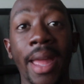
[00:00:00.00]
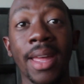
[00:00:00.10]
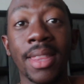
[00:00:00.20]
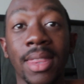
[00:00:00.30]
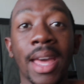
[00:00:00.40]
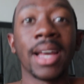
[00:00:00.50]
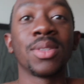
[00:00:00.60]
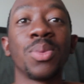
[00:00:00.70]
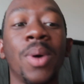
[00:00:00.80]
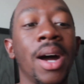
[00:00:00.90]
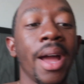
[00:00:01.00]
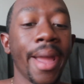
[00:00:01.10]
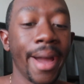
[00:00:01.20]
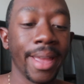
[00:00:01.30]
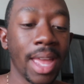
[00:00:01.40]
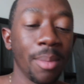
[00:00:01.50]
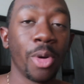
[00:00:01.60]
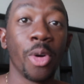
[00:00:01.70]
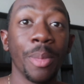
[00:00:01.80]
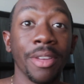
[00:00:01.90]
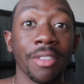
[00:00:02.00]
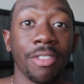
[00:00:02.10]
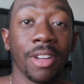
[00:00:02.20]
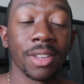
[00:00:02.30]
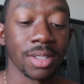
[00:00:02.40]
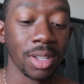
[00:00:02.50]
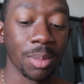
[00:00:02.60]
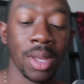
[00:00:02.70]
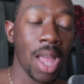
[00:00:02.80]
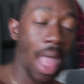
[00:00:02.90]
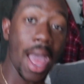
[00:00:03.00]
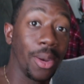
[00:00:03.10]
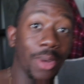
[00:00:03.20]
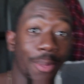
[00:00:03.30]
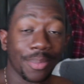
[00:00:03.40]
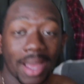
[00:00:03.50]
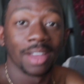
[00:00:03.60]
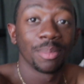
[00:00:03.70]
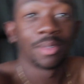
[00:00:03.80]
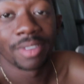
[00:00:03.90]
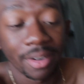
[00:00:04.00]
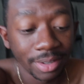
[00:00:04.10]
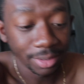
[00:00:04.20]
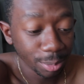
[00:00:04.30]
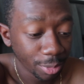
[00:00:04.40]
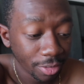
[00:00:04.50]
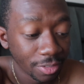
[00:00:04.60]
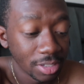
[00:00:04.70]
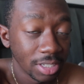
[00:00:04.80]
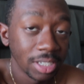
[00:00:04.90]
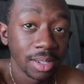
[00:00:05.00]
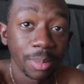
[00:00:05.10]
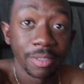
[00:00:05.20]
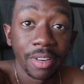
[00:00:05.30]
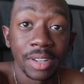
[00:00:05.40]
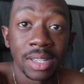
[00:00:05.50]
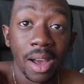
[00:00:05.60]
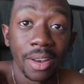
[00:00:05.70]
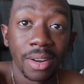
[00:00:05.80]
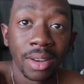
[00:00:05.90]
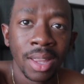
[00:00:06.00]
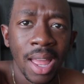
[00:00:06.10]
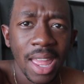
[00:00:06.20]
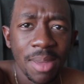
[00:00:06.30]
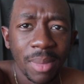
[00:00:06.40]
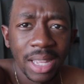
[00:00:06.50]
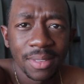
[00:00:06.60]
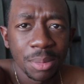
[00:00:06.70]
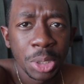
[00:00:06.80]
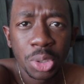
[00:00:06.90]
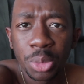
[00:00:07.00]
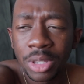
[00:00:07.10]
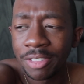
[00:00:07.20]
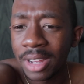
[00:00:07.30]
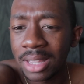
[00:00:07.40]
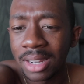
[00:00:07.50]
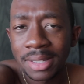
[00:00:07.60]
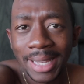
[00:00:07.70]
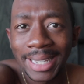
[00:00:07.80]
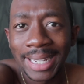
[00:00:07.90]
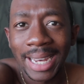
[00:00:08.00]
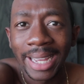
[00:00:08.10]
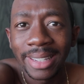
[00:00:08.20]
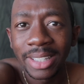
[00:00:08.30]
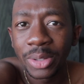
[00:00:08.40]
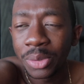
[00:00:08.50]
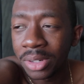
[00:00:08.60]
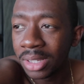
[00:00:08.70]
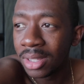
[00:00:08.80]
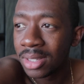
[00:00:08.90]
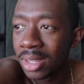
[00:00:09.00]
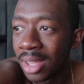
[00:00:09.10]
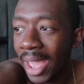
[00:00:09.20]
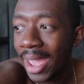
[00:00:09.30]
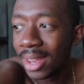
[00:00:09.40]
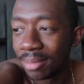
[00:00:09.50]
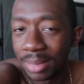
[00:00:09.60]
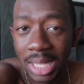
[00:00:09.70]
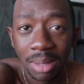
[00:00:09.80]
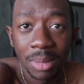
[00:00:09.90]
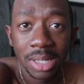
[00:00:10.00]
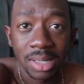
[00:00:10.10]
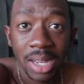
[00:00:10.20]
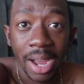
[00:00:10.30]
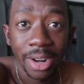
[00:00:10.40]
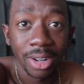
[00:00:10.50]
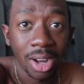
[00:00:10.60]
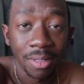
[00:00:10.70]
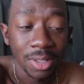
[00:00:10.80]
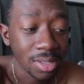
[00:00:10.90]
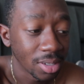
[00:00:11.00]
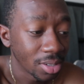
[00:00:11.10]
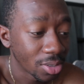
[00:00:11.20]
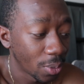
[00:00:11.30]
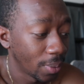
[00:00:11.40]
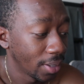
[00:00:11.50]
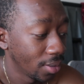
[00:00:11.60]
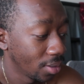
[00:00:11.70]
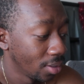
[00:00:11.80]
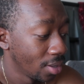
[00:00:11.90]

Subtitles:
and that's why I came home and fell asleep. I don't know. I've been very fatigued. I've been very tired. It might have something to do with the fact that it's like 90 degrees, and heat makes you tired, obviously. So like,